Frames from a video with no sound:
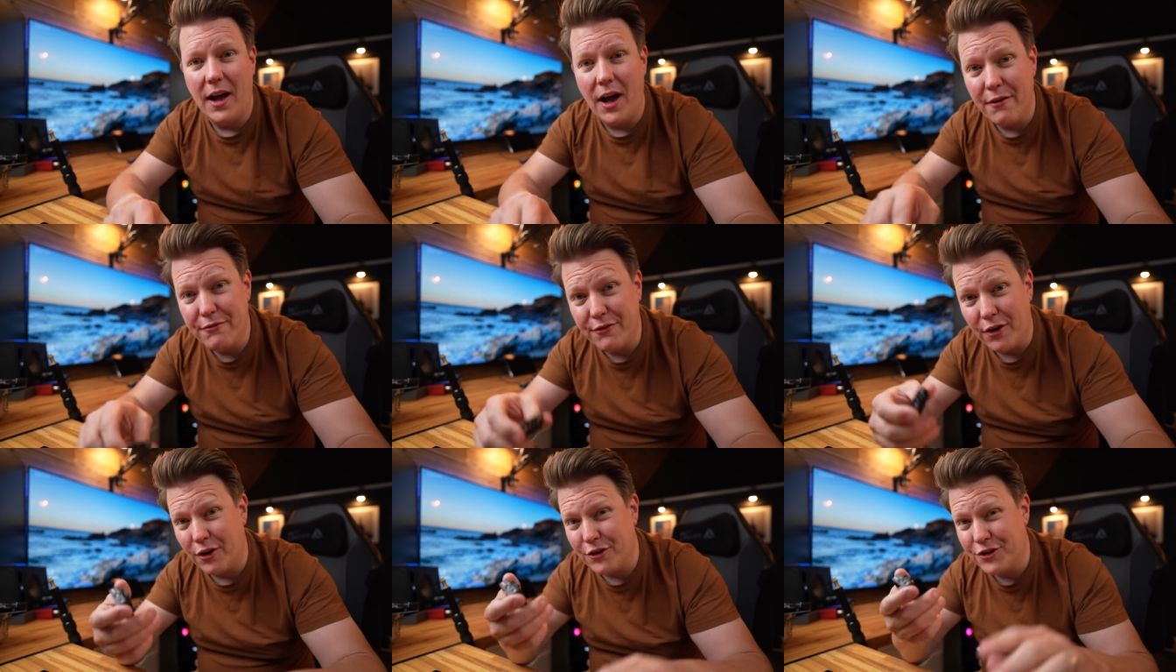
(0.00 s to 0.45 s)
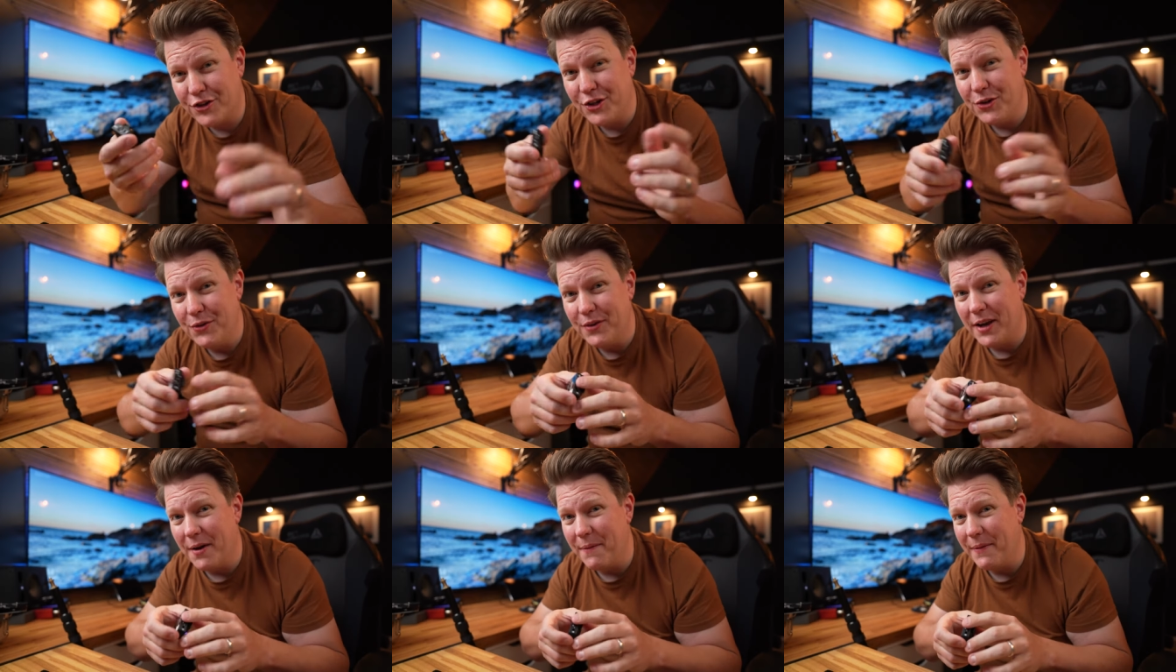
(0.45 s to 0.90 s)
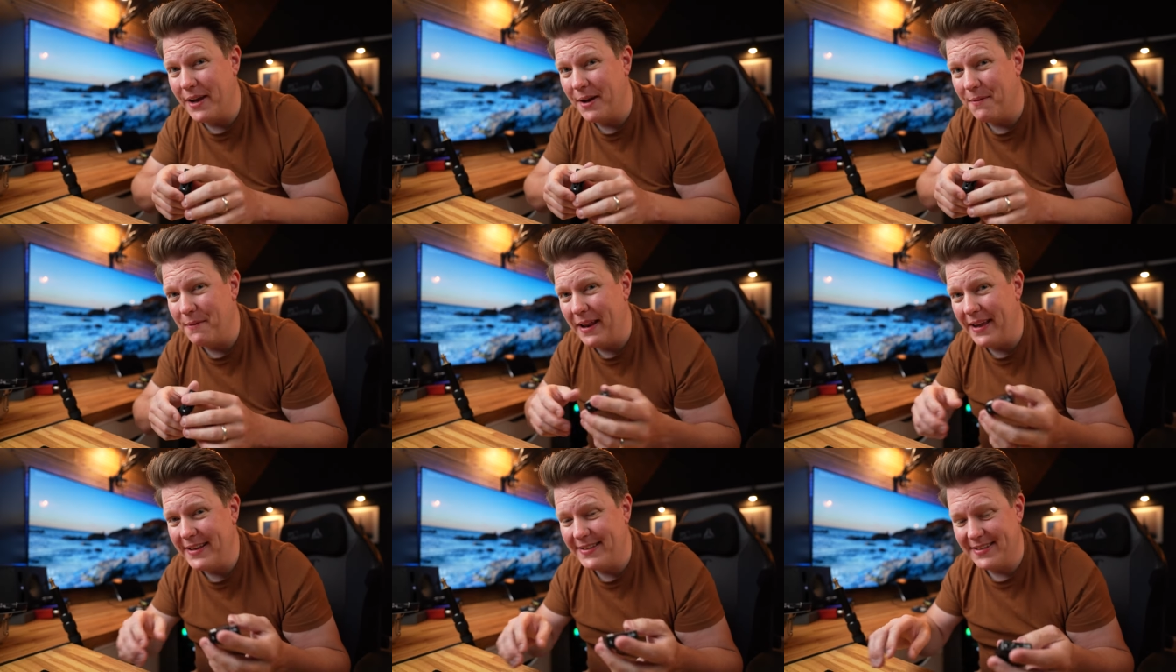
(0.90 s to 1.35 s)
I've got a shoot coming
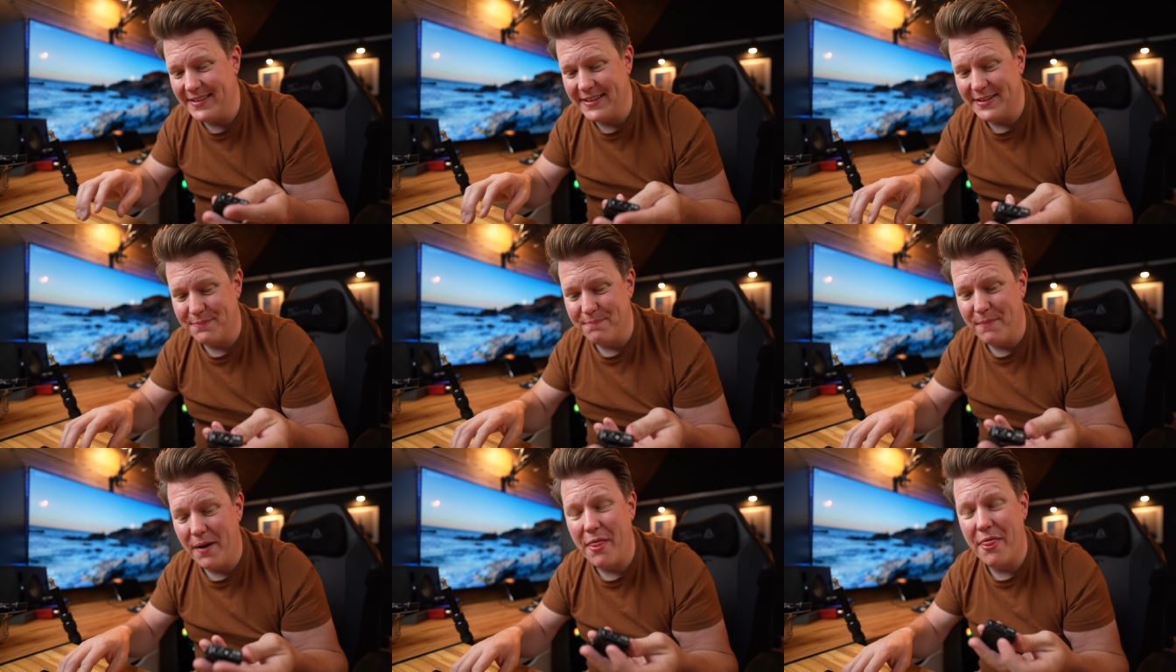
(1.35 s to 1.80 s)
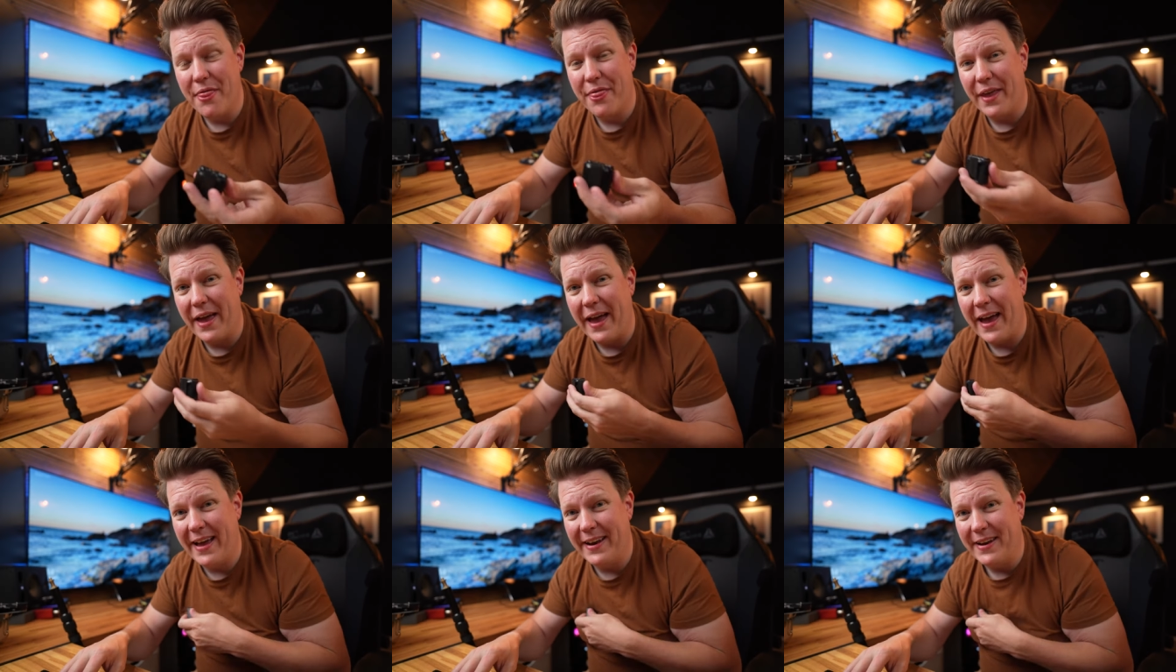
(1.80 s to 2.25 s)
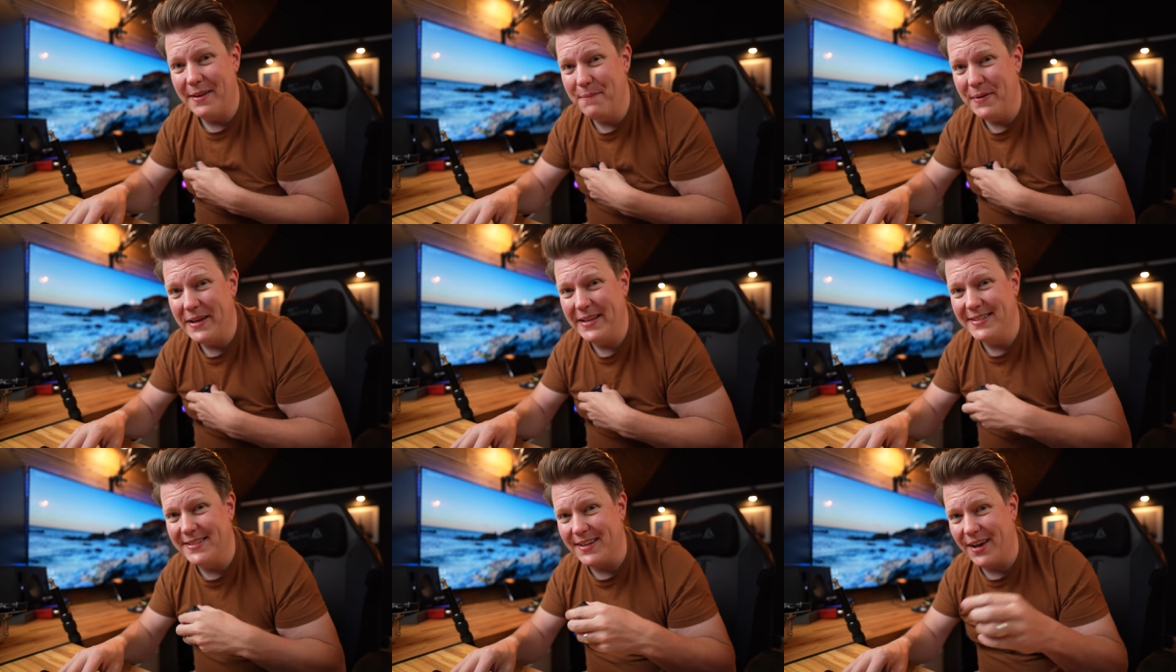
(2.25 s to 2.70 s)
up later this month, and it
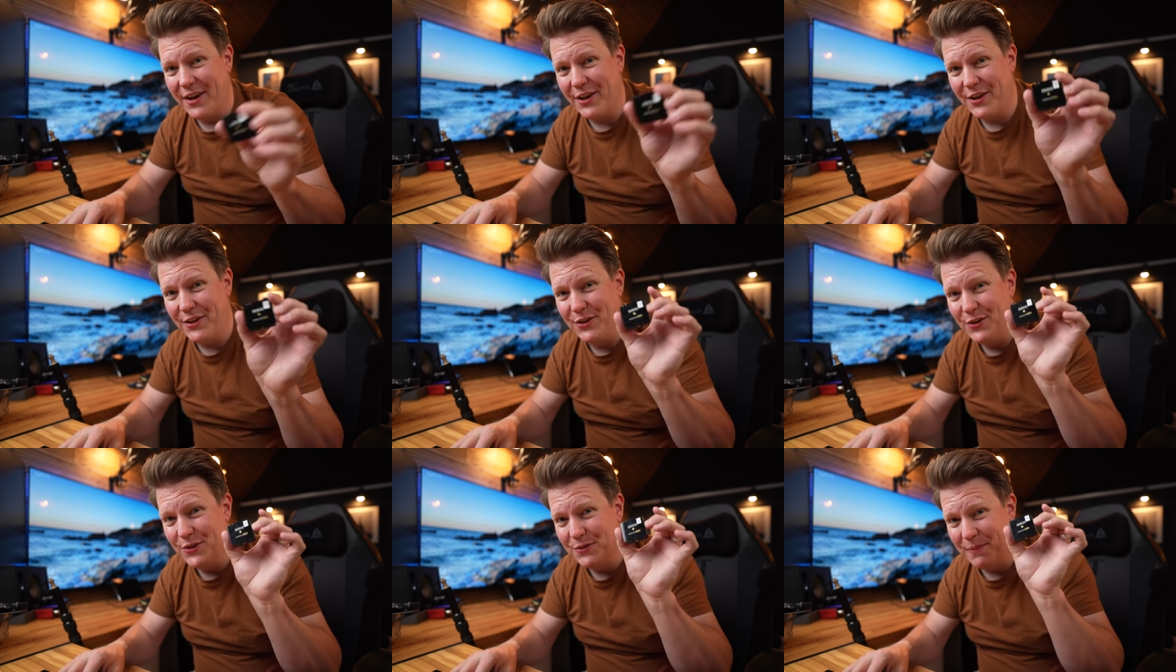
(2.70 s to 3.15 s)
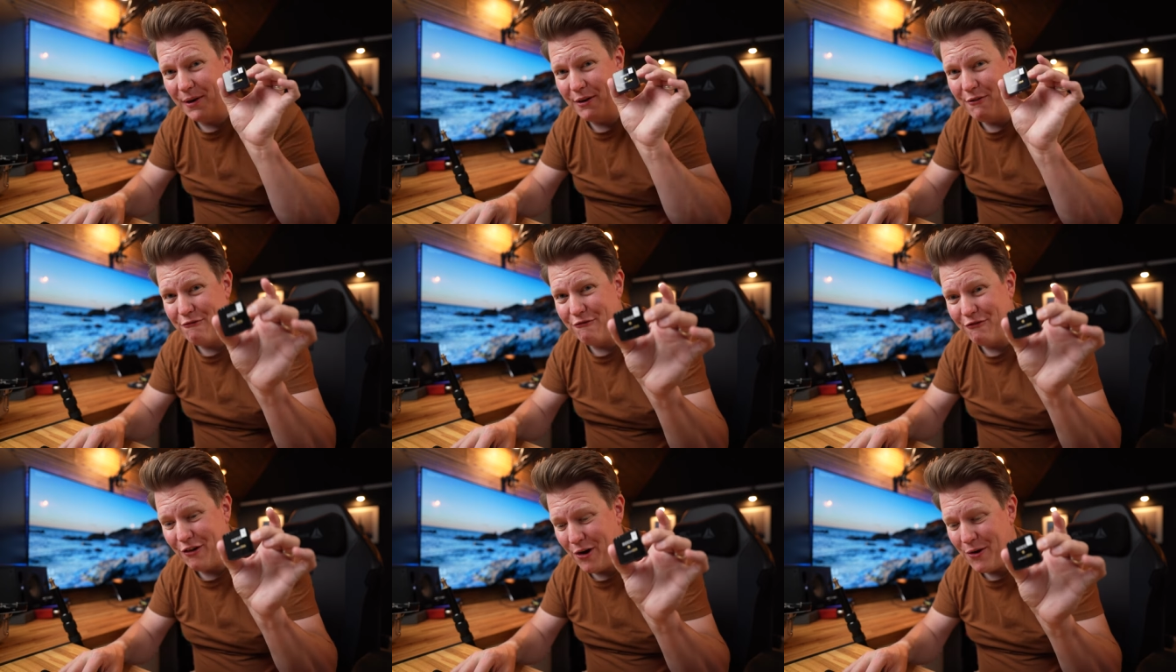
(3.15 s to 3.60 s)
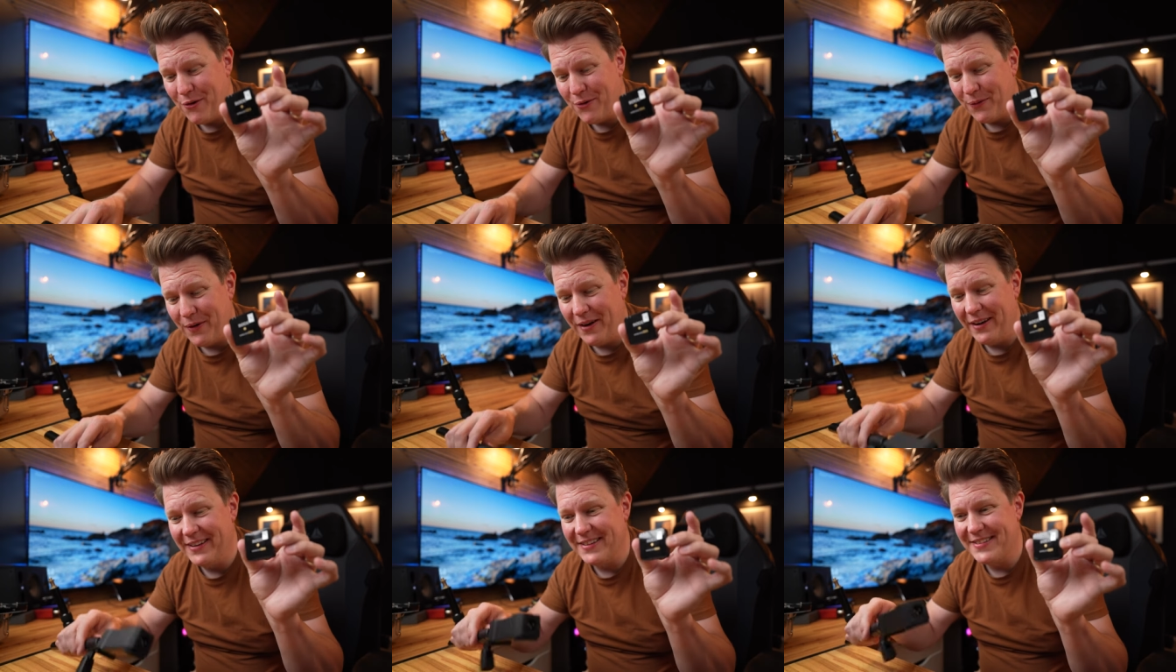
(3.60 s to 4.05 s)
means I can use my Rode
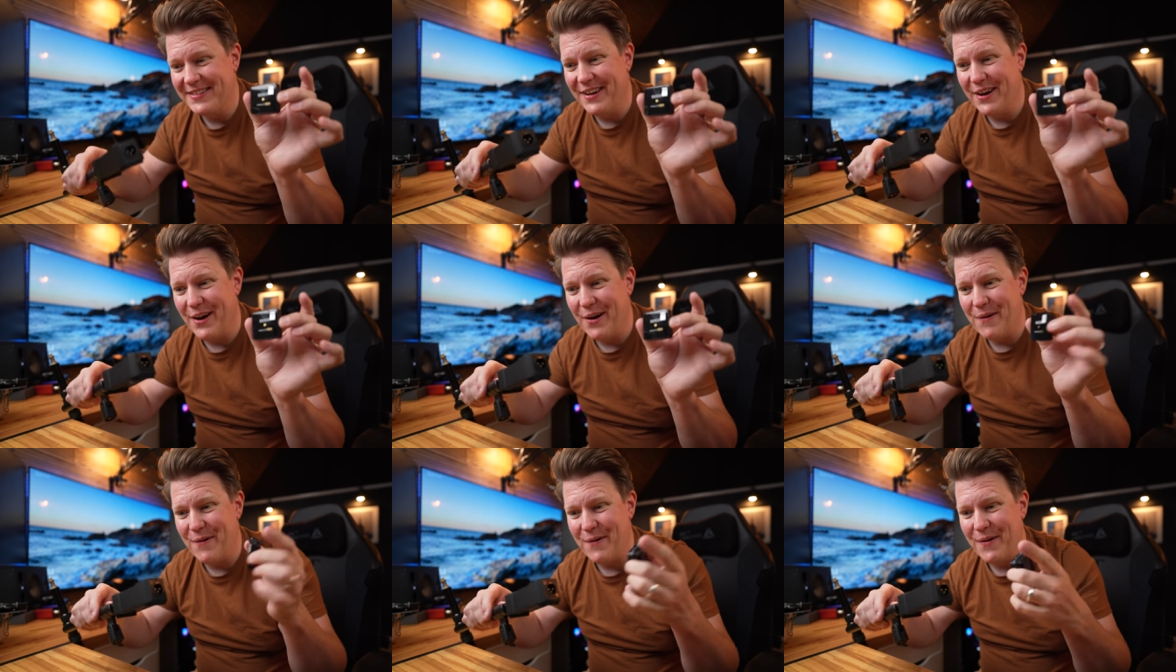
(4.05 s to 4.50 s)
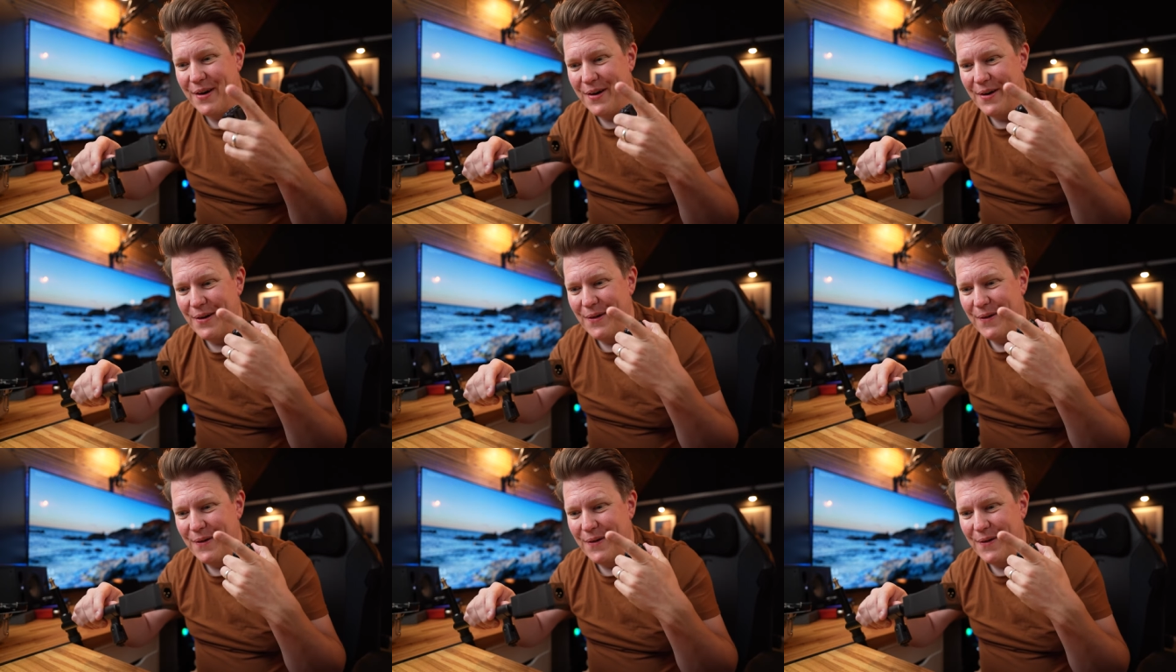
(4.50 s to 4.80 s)
Wireless Go